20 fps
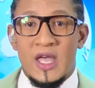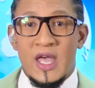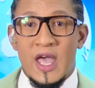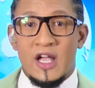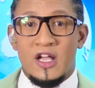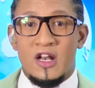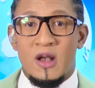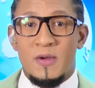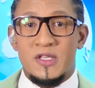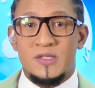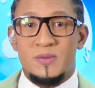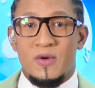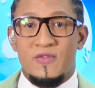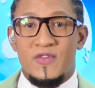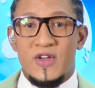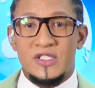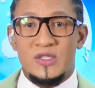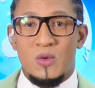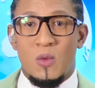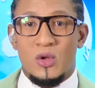Economics
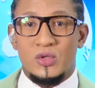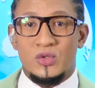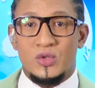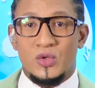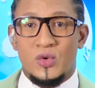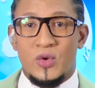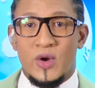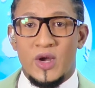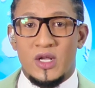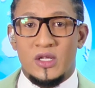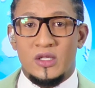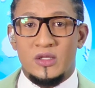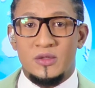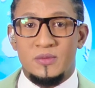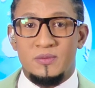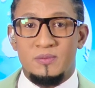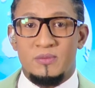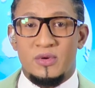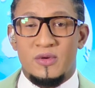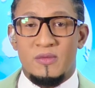Professor Walter Krichel
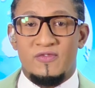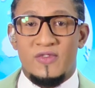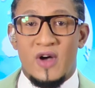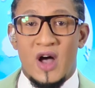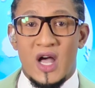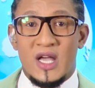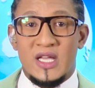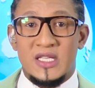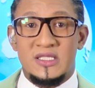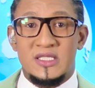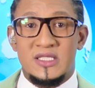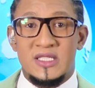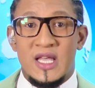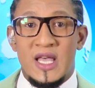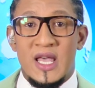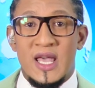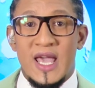provides